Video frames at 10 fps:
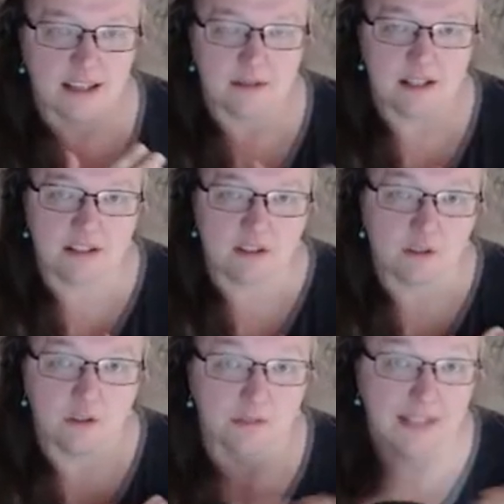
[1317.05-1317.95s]
It is our
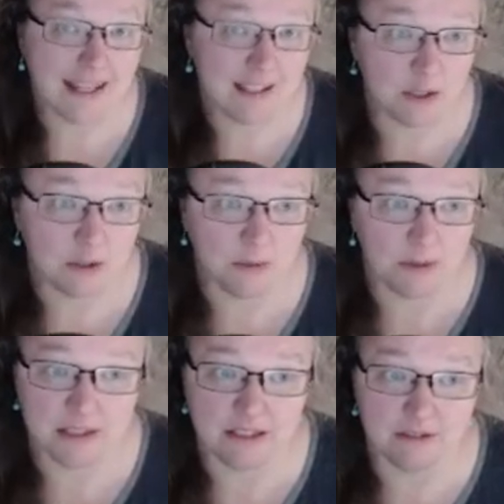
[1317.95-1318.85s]
goal not to, but
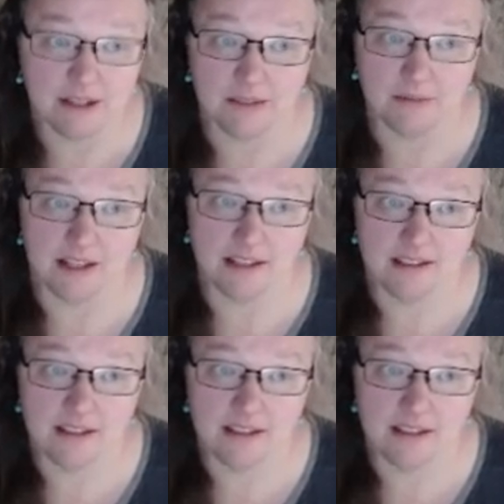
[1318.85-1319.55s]
we do anyway.